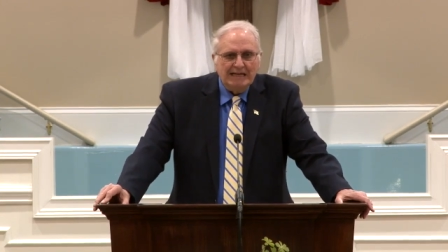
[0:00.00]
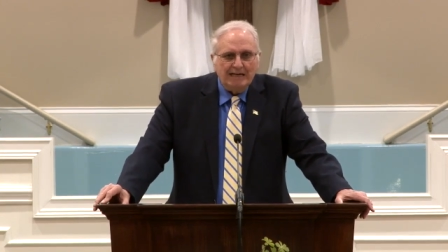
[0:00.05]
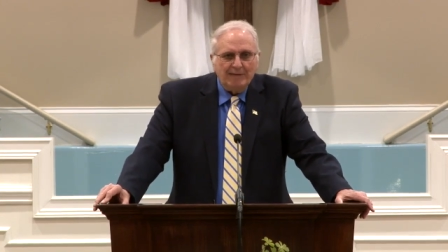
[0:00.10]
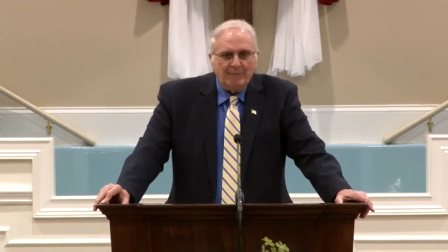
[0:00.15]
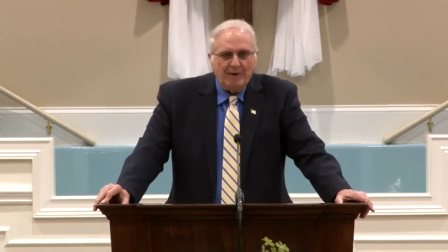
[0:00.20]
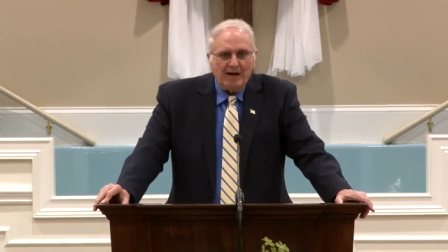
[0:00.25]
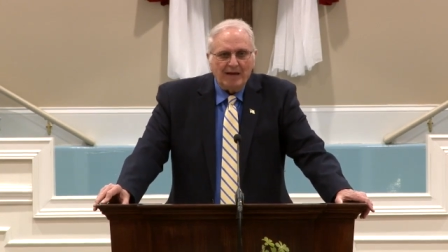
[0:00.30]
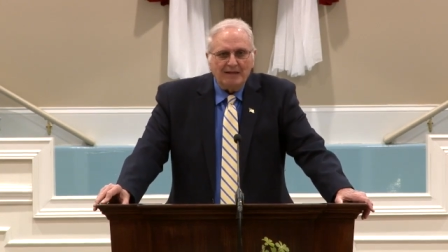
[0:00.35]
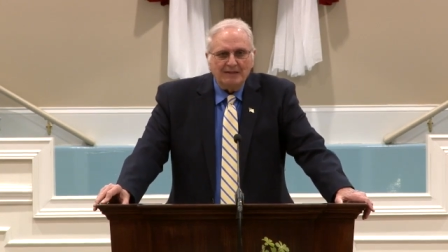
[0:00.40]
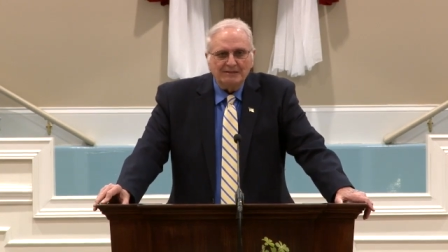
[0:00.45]

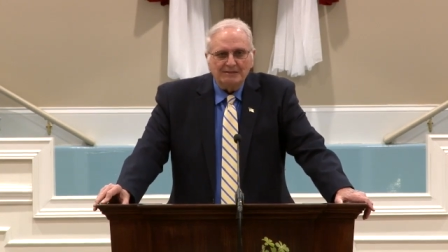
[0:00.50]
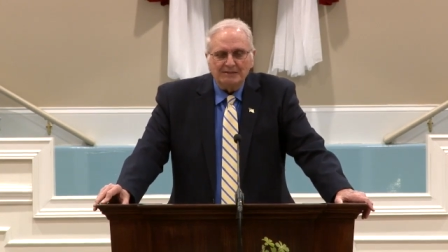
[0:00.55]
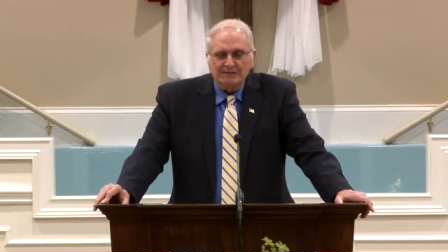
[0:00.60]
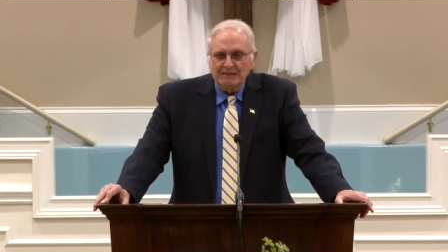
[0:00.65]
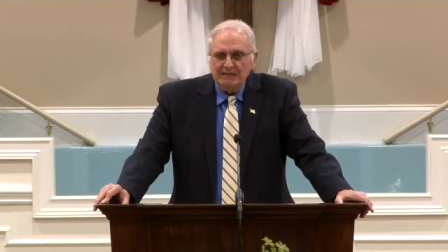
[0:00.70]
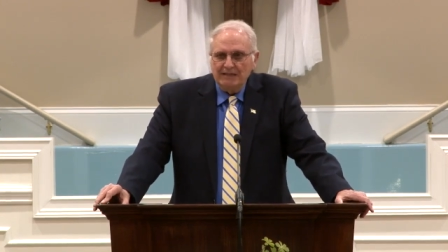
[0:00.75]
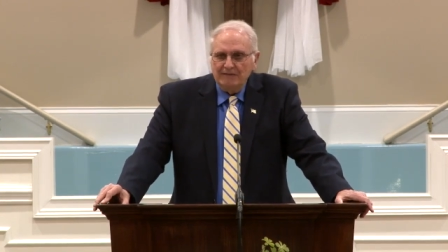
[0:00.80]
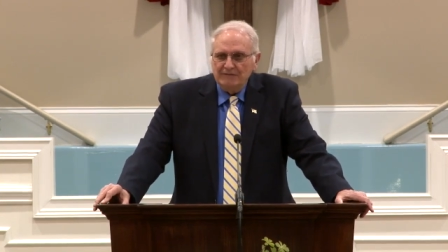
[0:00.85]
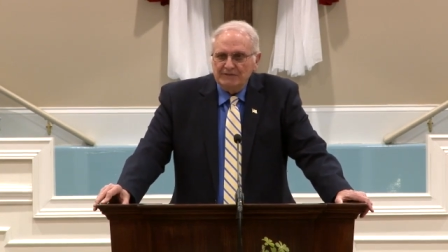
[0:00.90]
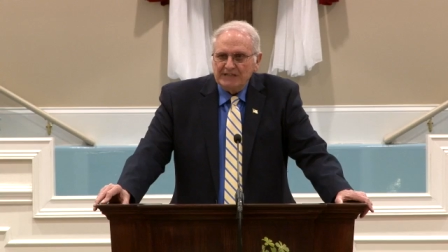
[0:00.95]
Apollos,
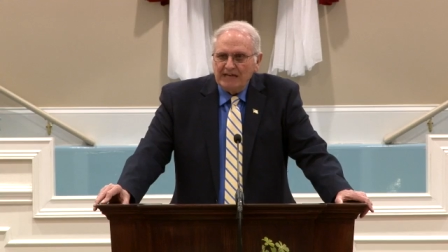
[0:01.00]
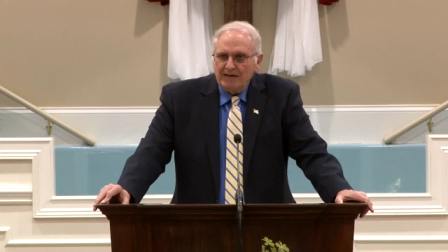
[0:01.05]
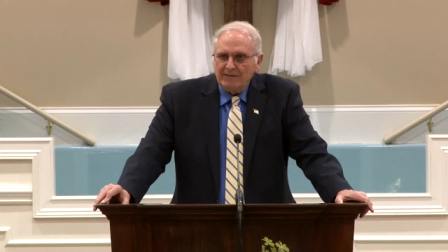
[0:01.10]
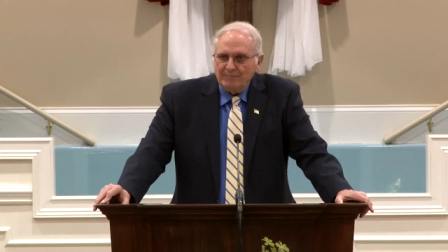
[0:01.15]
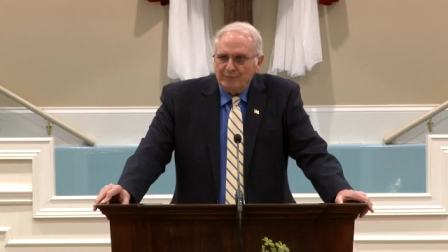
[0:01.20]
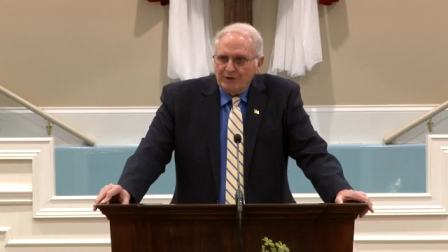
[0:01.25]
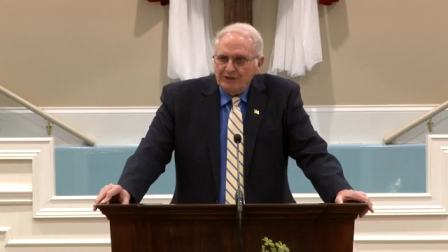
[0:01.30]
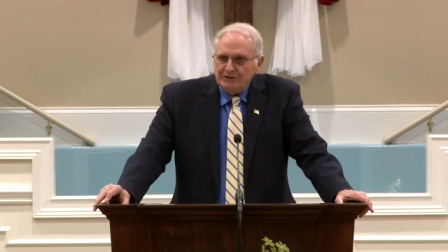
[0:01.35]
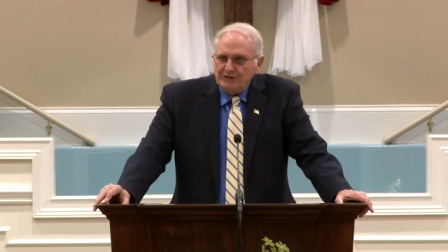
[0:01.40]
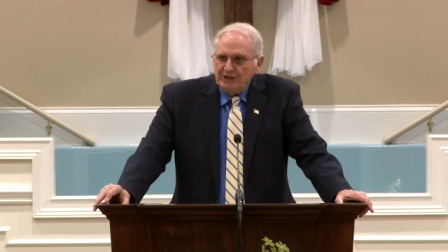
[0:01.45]
and he was
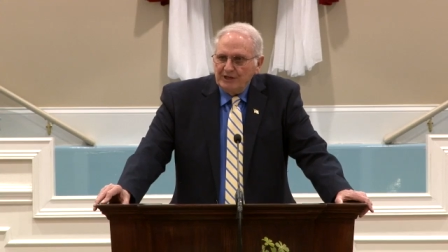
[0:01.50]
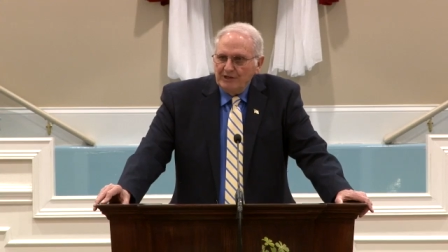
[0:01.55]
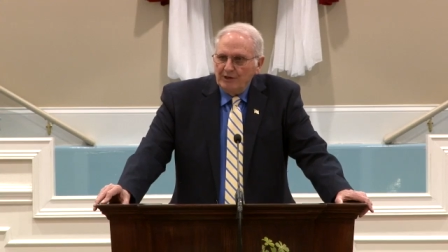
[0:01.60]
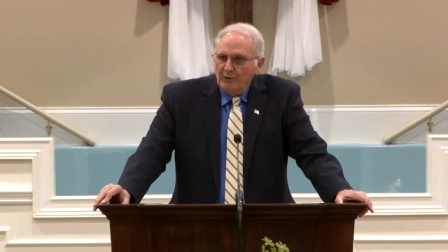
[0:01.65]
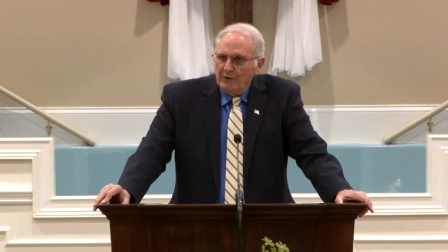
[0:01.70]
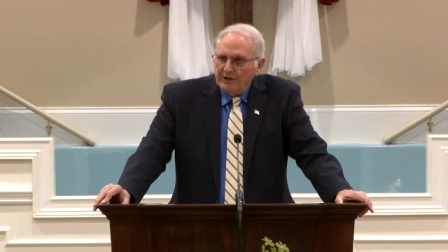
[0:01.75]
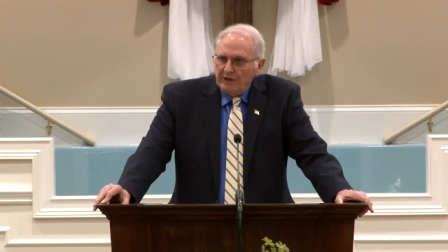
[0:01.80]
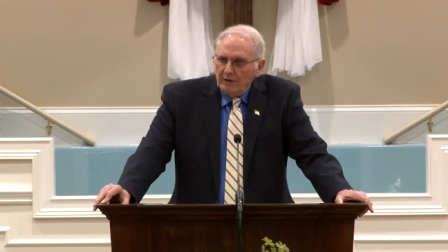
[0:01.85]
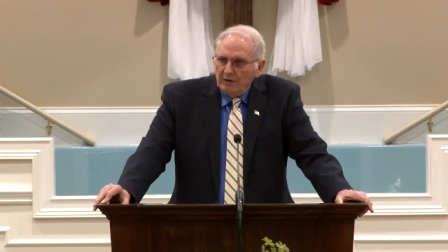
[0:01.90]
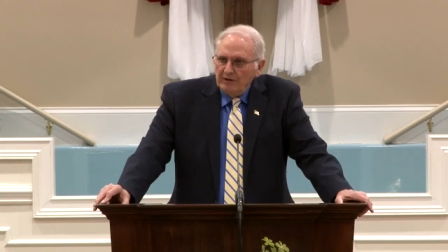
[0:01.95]
out preaching,
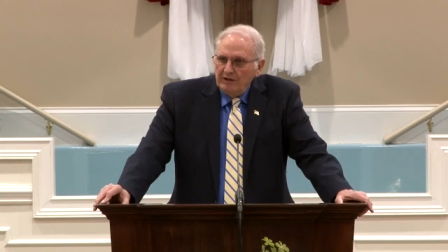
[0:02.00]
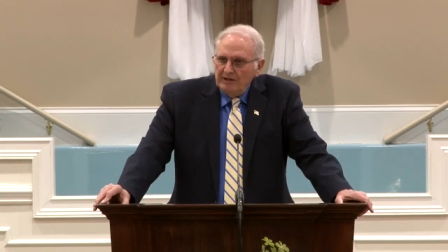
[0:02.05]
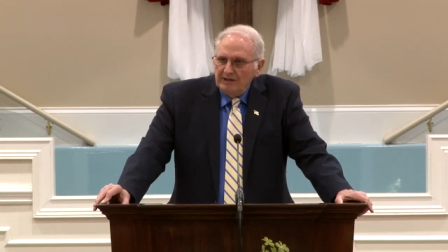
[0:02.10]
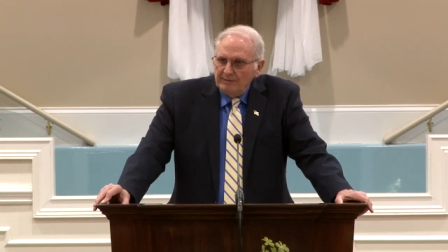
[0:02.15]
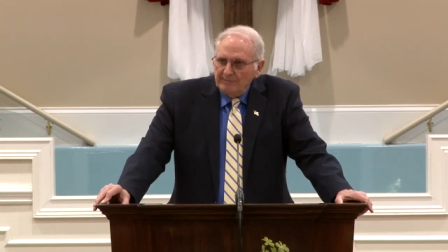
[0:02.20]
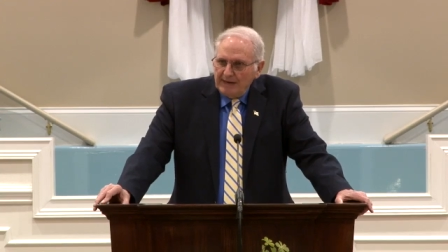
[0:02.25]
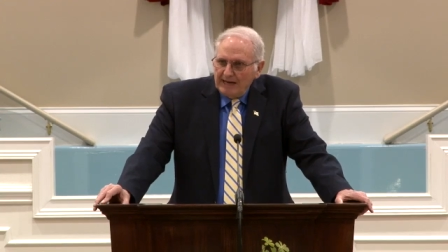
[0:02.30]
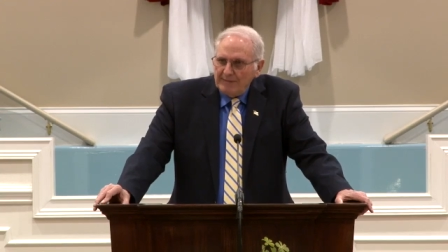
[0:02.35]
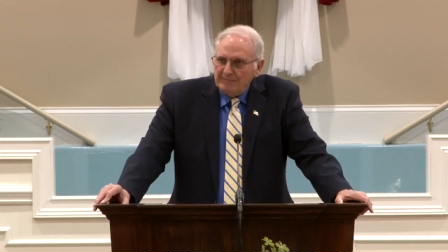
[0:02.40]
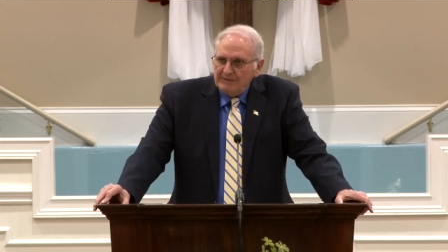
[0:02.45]
knowing only
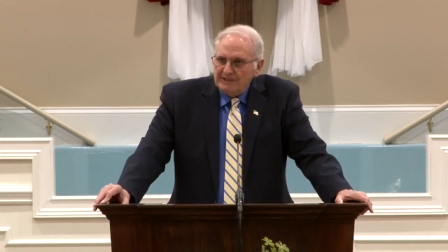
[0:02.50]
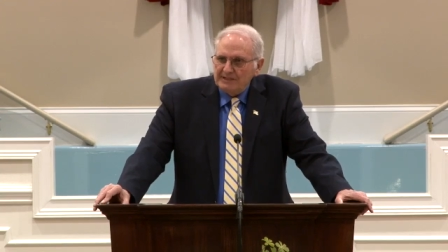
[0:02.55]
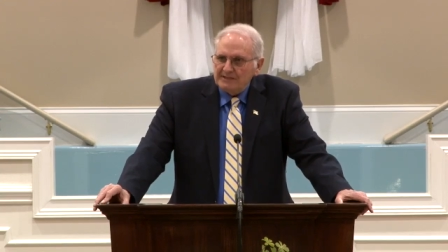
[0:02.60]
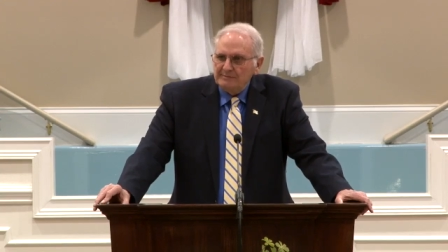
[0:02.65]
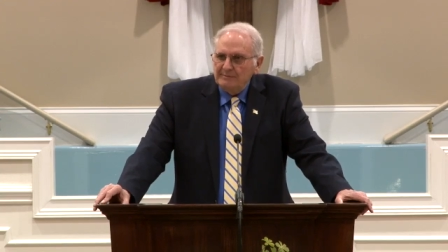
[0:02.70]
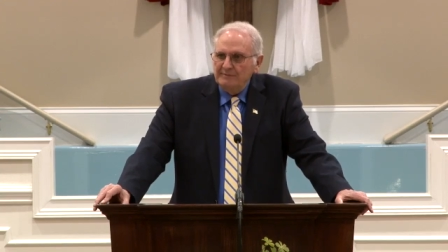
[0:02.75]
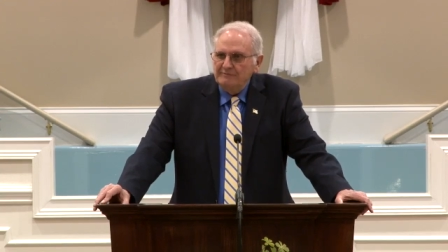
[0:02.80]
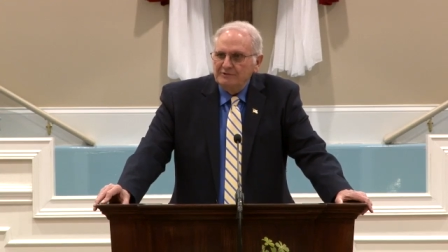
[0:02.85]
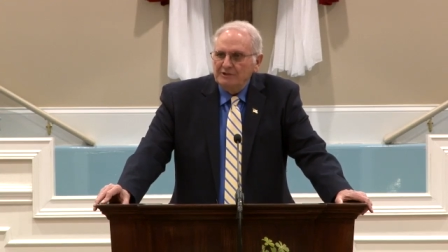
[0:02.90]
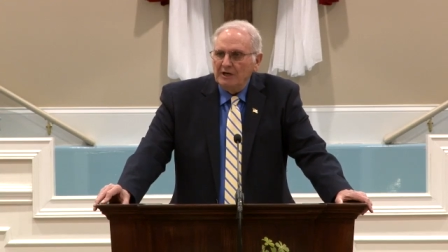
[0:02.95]
the
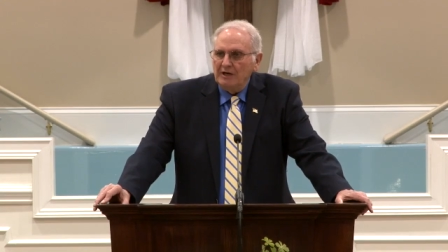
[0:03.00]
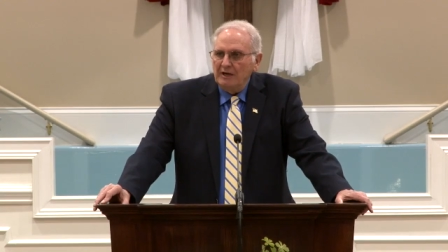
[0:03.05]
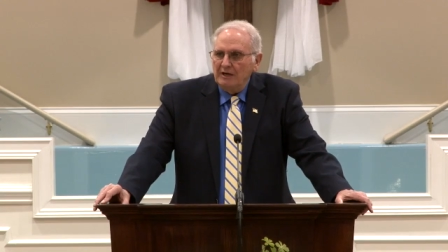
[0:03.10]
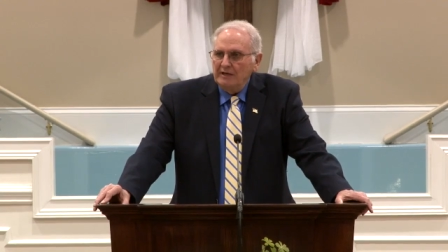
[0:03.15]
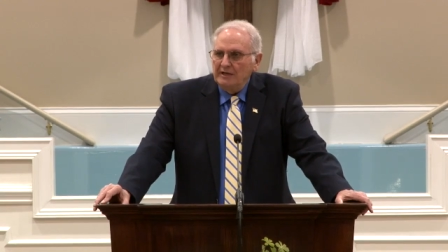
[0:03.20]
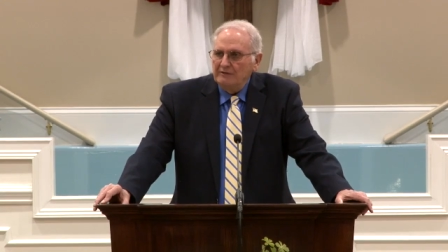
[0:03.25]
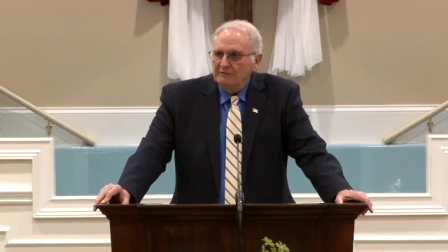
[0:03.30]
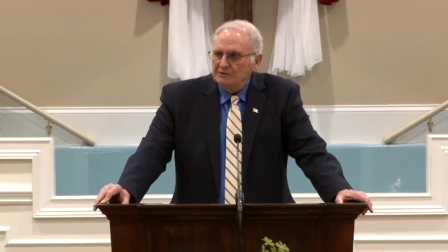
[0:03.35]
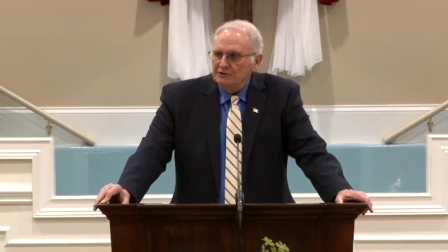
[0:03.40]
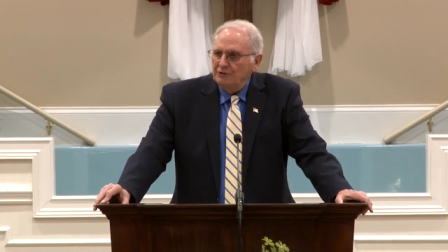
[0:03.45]
baptism of
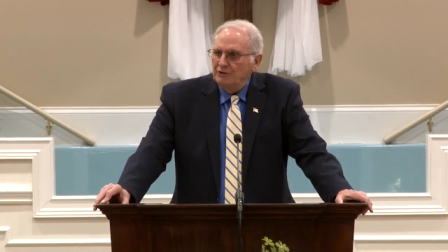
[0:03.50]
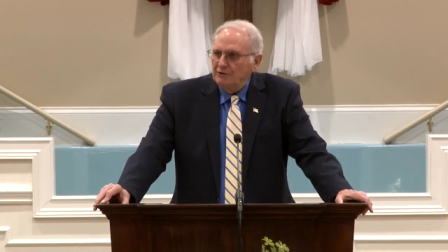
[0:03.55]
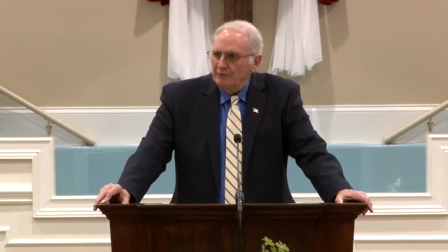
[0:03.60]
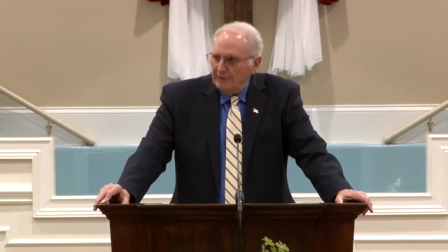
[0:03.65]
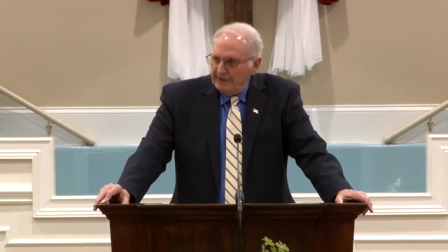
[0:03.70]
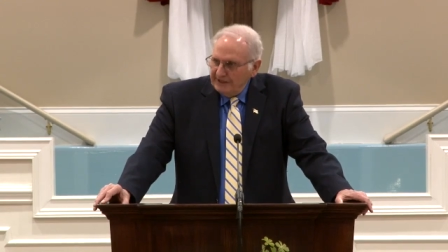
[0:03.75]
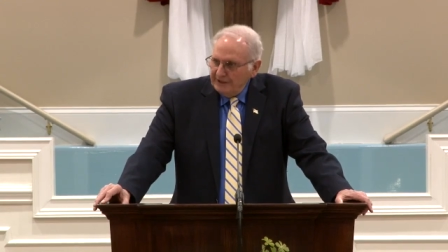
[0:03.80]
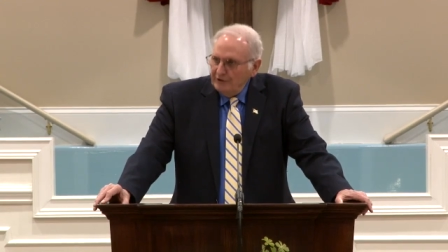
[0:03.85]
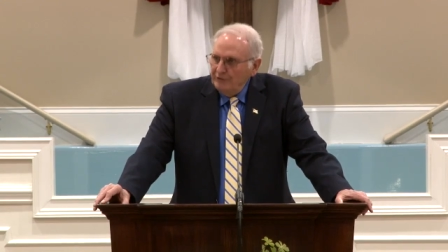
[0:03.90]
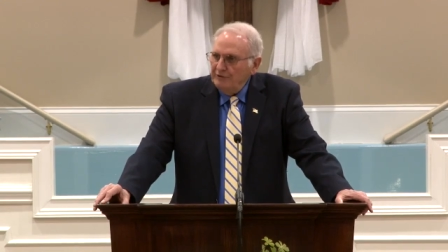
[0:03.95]
John. He was
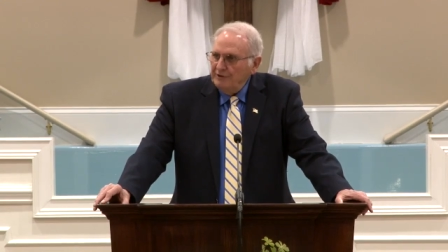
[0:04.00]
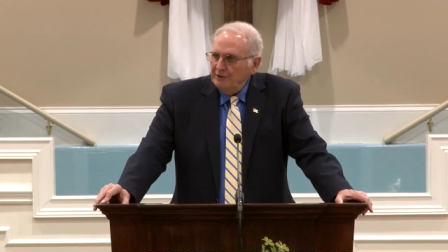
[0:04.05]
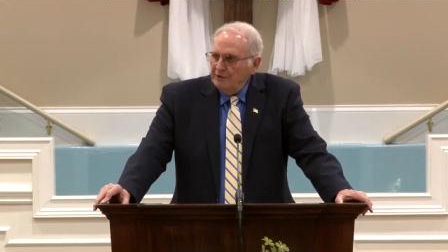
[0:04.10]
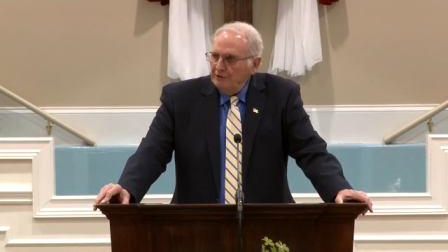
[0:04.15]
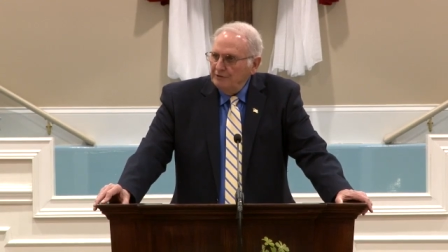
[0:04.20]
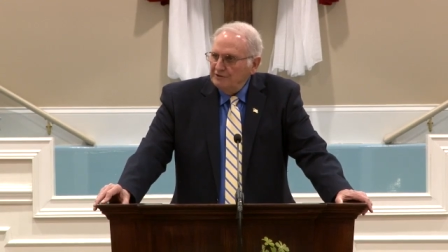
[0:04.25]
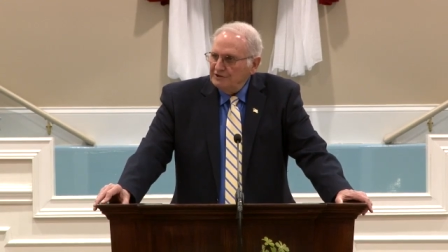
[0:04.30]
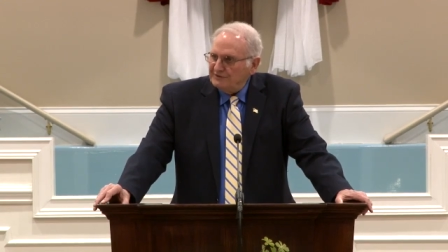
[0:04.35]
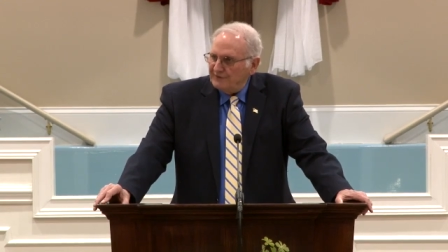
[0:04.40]
doing what he knew to do.